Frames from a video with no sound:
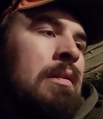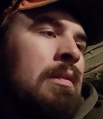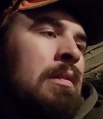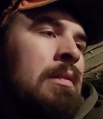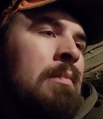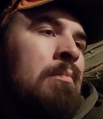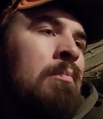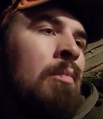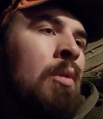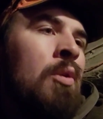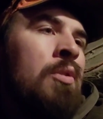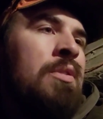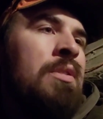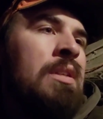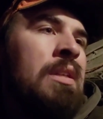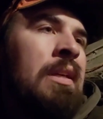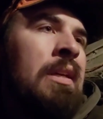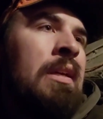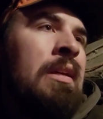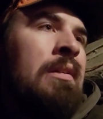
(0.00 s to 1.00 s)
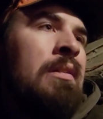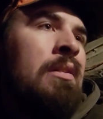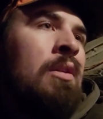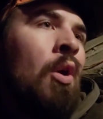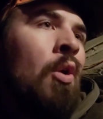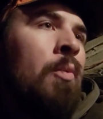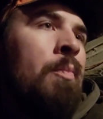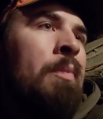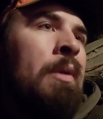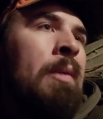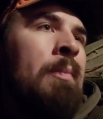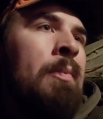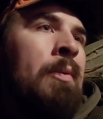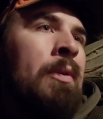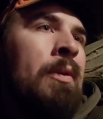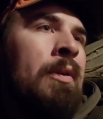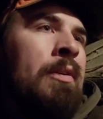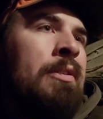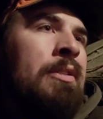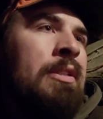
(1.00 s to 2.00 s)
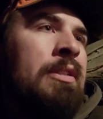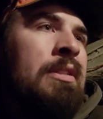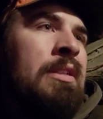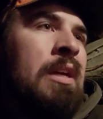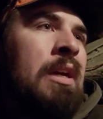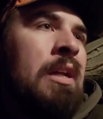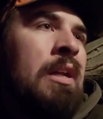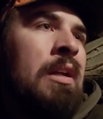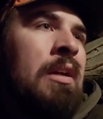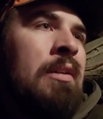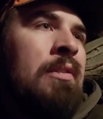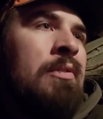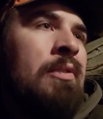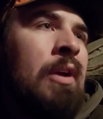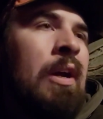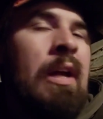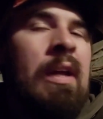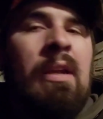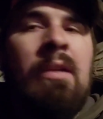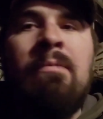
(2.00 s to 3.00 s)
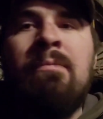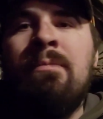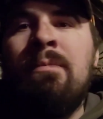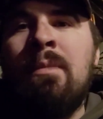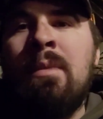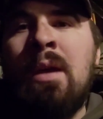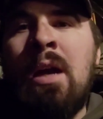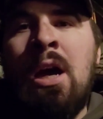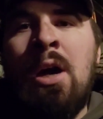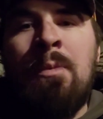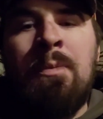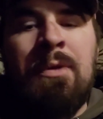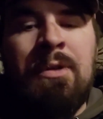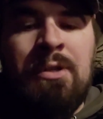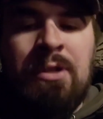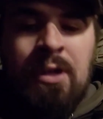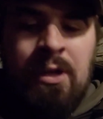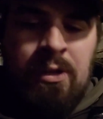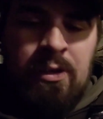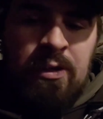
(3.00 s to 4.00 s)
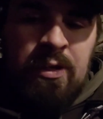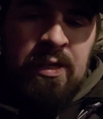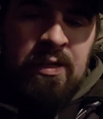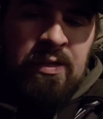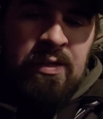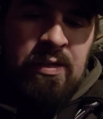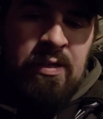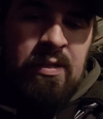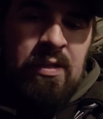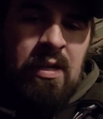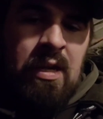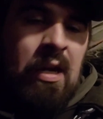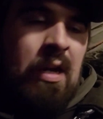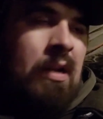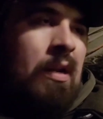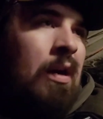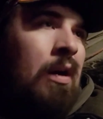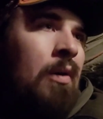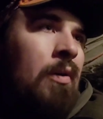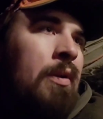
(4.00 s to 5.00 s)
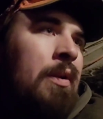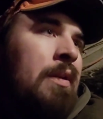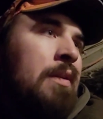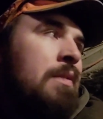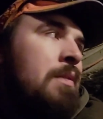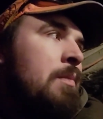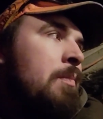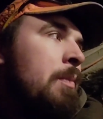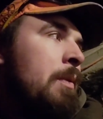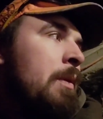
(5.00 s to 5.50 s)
mostly goat people are just going to try and help each other. That's just kind of how it is.